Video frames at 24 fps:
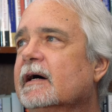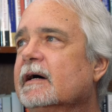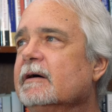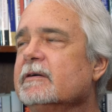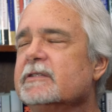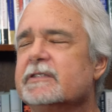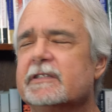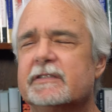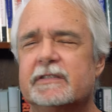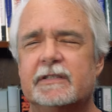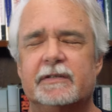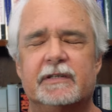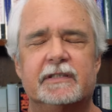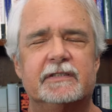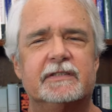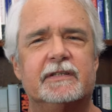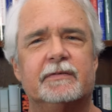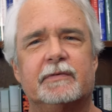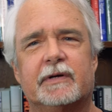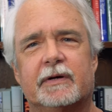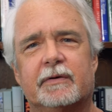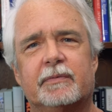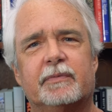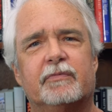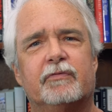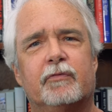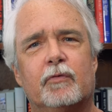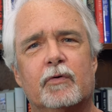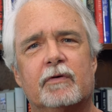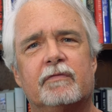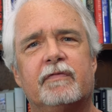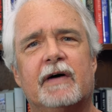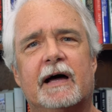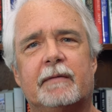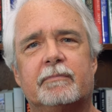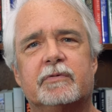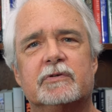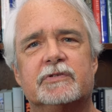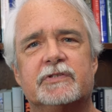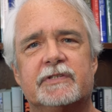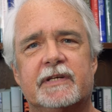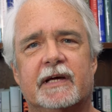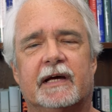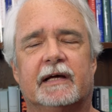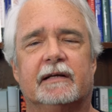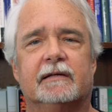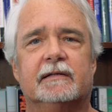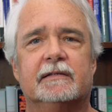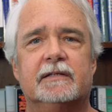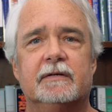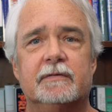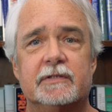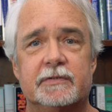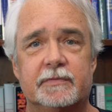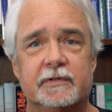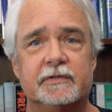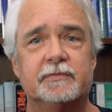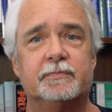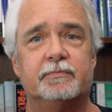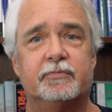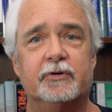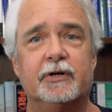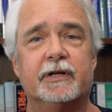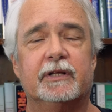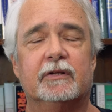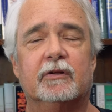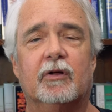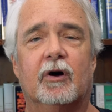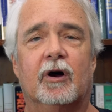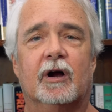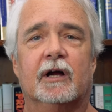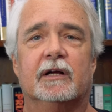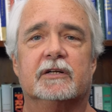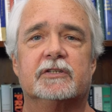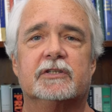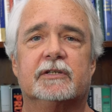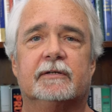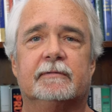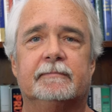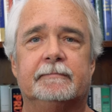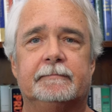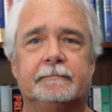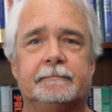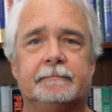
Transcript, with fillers: it was something like four or five percent. It was, it was pretty large.